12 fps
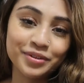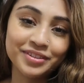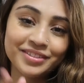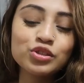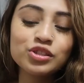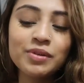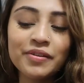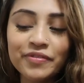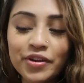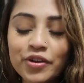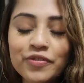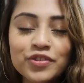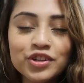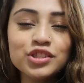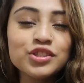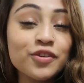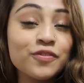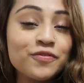This was my very
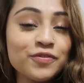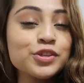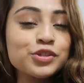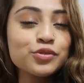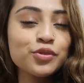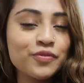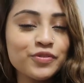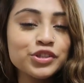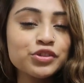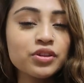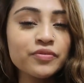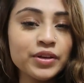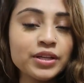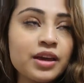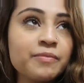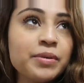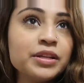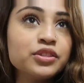first official event.
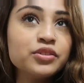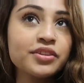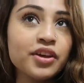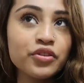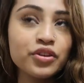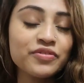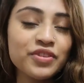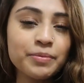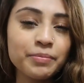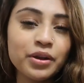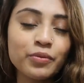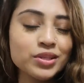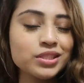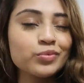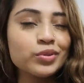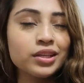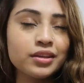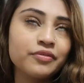I've been to another event, but it wasn't
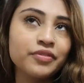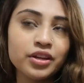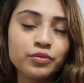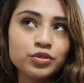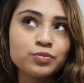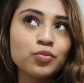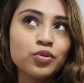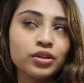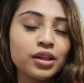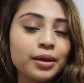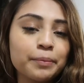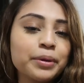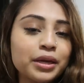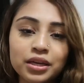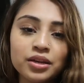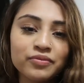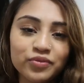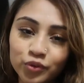really an event. It was more like
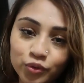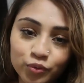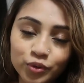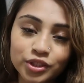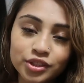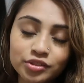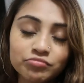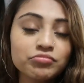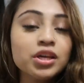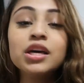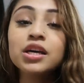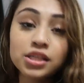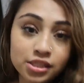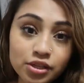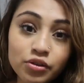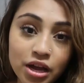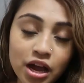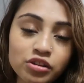picking up food, which
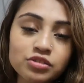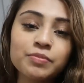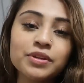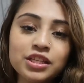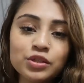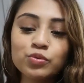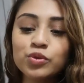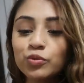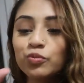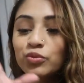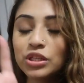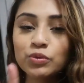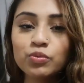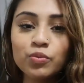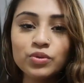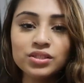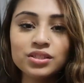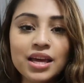still counts. But this one
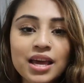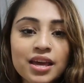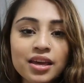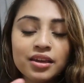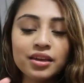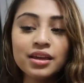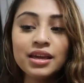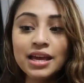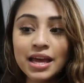was a